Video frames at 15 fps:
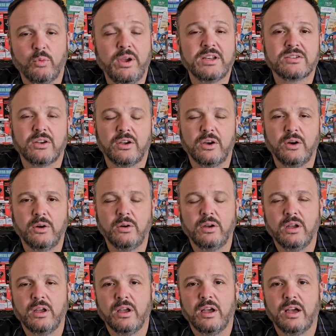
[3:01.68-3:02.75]
weeks
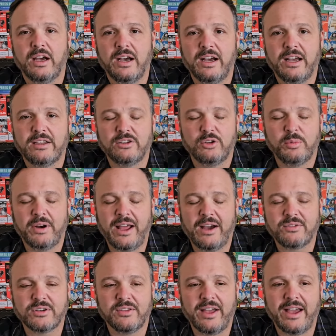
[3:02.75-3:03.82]
ago, a little bit
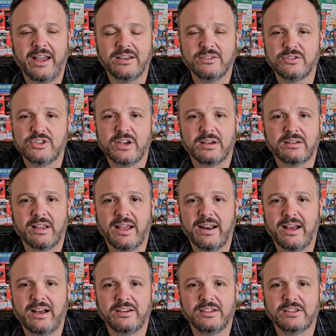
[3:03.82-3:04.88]
after that, and checked
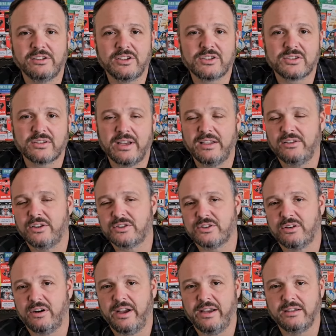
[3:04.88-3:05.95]
that out. And it
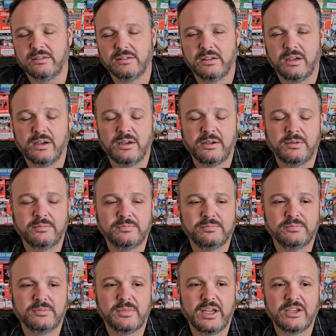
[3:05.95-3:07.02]
looks great
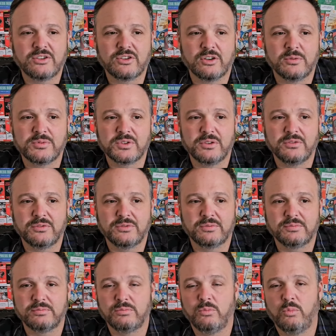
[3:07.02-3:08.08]
in terms
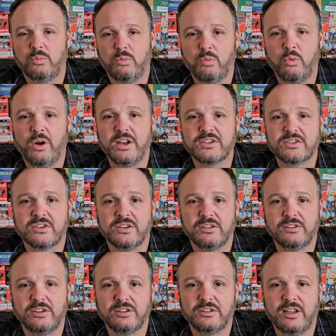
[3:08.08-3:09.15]
of what it's
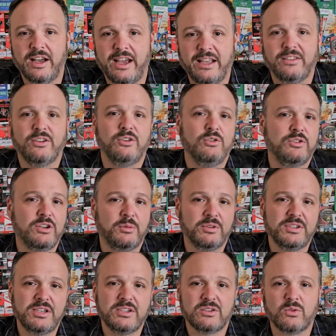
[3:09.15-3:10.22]
going to look like, the new
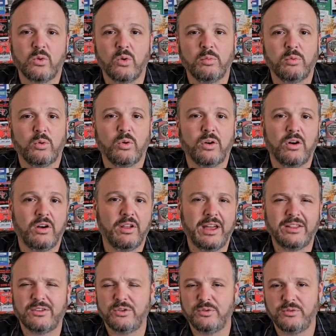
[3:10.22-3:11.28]
double T scoreboard,
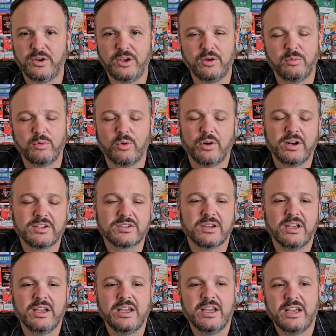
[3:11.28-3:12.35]
all that, the new video board.
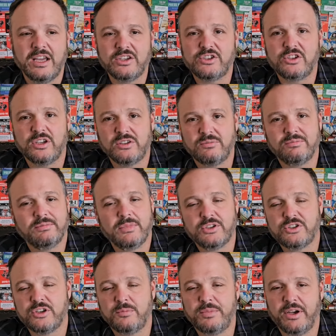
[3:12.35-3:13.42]
It
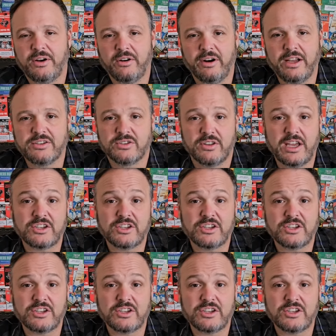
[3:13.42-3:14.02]
should be great.